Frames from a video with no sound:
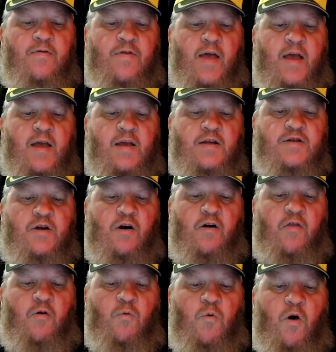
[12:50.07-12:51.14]
These
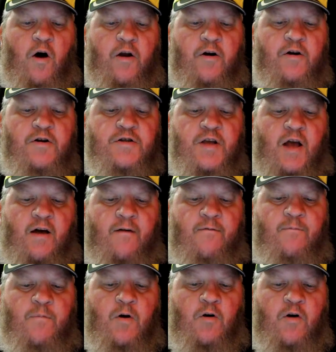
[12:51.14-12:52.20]
are the waters of
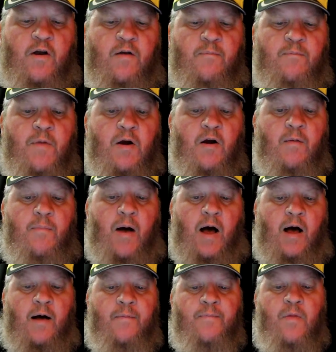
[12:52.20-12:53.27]

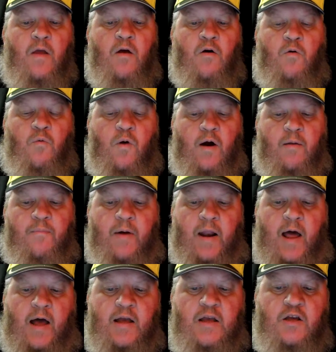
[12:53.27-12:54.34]
Meribah, where
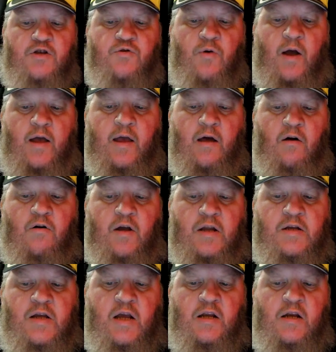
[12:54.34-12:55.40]
Bnei Israel
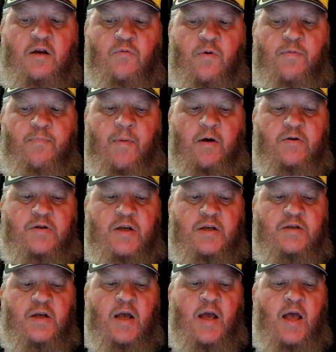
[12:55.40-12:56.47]
contended with
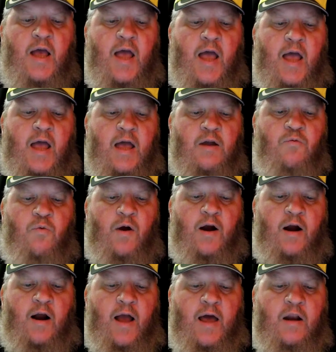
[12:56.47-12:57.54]
Moses, and
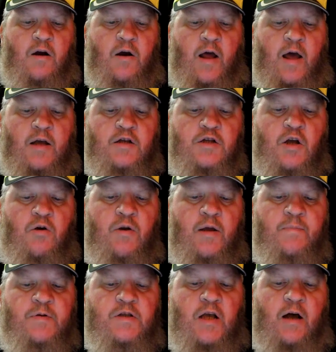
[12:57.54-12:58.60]
where Adonai showed
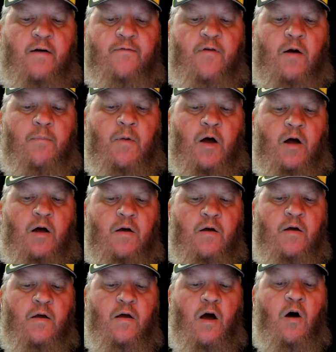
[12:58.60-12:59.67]
himself
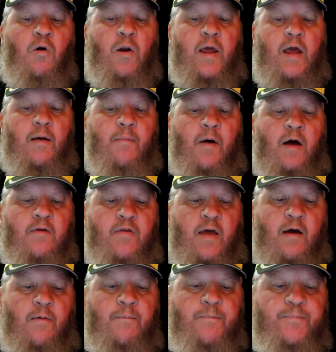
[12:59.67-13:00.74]
holy among
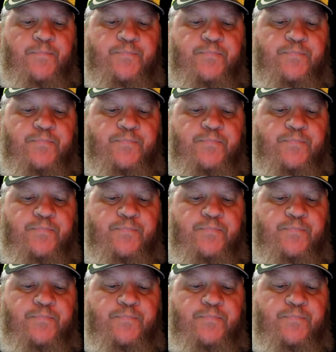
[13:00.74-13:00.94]
them."